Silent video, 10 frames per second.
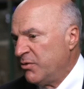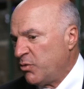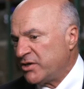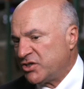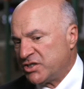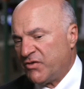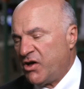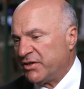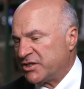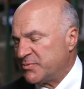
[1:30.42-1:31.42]
Watches have
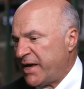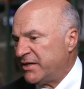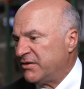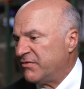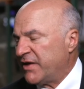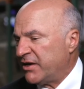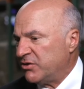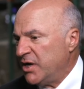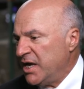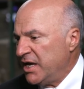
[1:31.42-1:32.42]
all expanded in value.